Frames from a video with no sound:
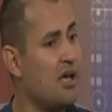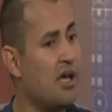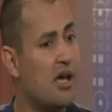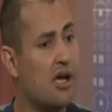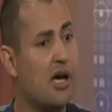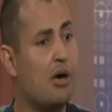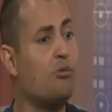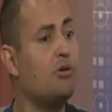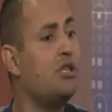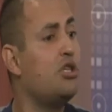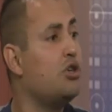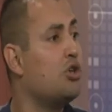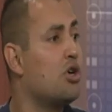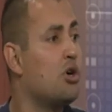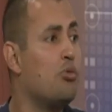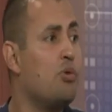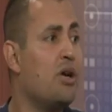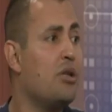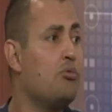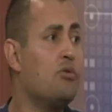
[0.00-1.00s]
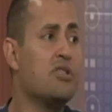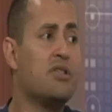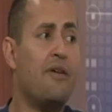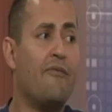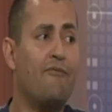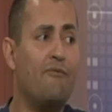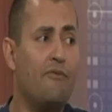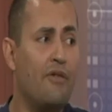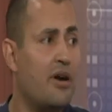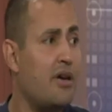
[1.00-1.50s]
Going to Kuwait was a
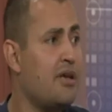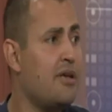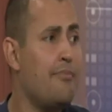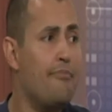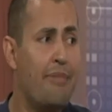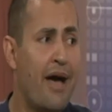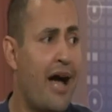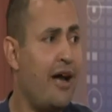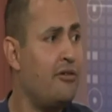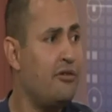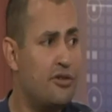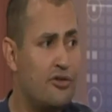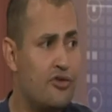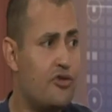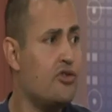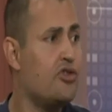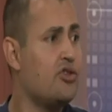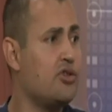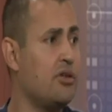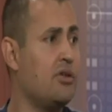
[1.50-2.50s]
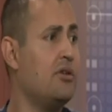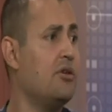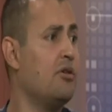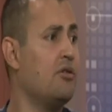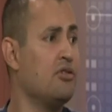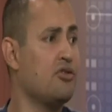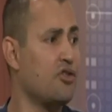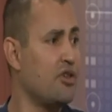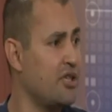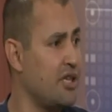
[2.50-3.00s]
very bad decision on
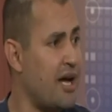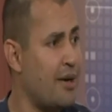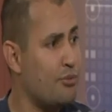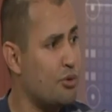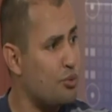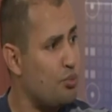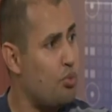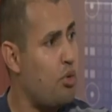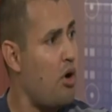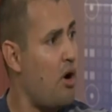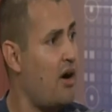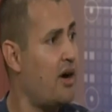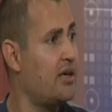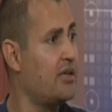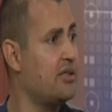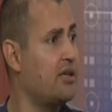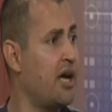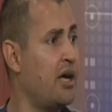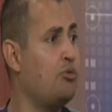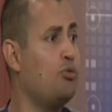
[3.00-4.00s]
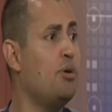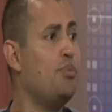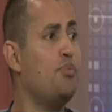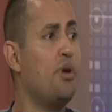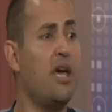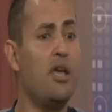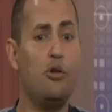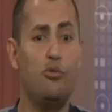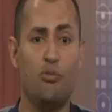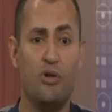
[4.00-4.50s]
Saddam's part, and we
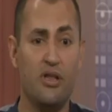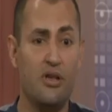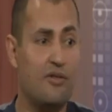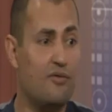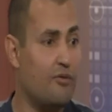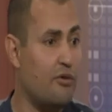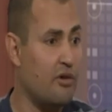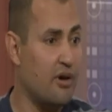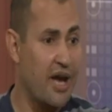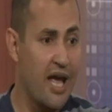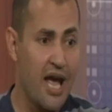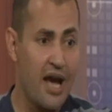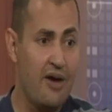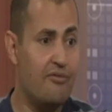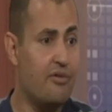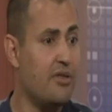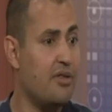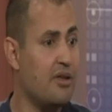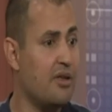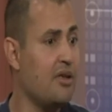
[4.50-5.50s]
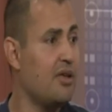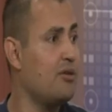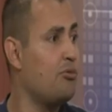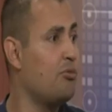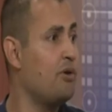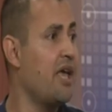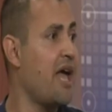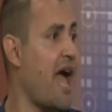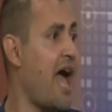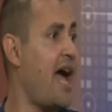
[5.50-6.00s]
paid with it for everything
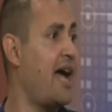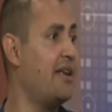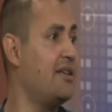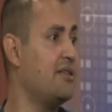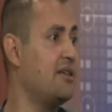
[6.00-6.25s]
we had.